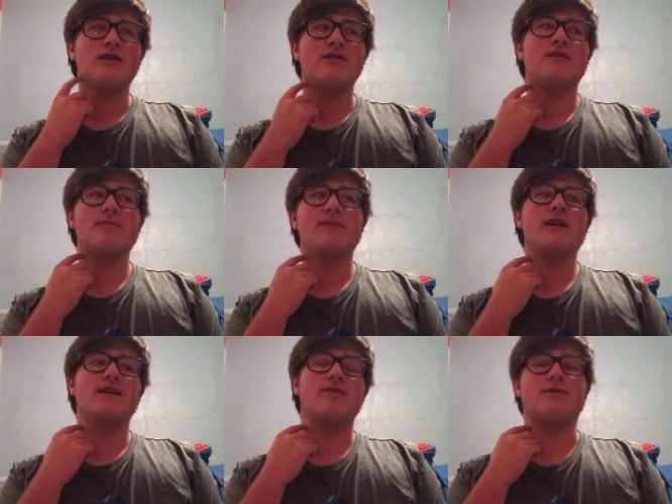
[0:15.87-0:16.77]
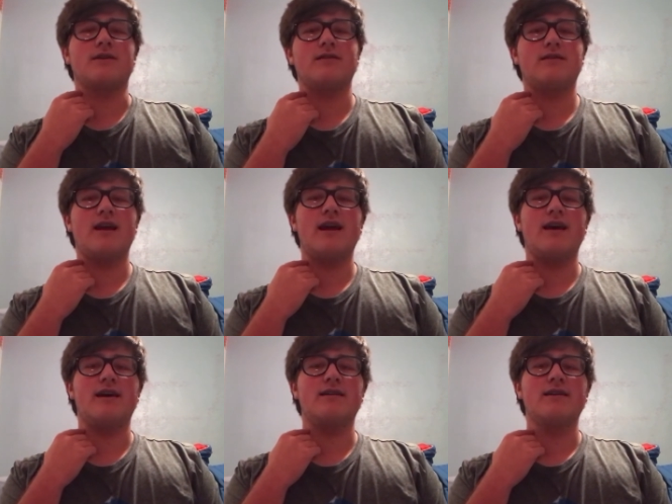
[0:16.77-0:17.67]
something different,
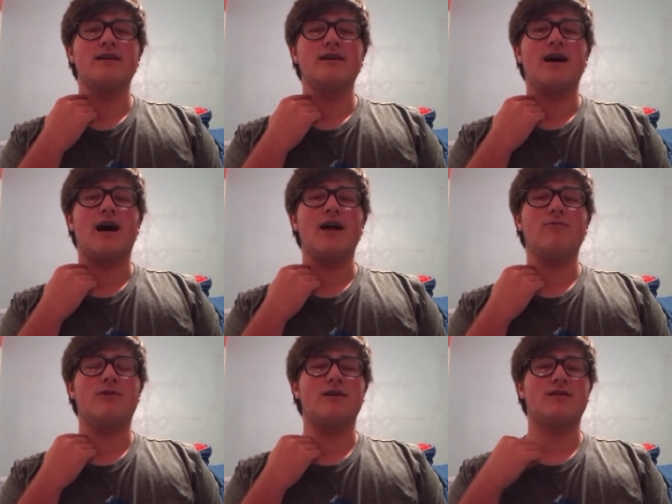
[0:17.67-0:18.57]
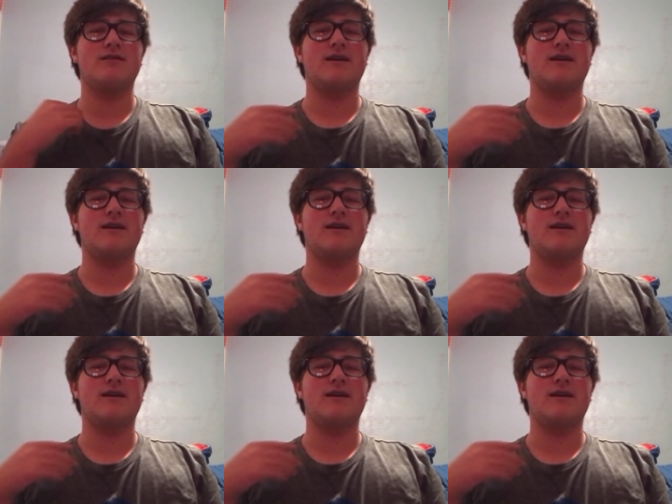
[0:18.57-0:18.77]
and I want,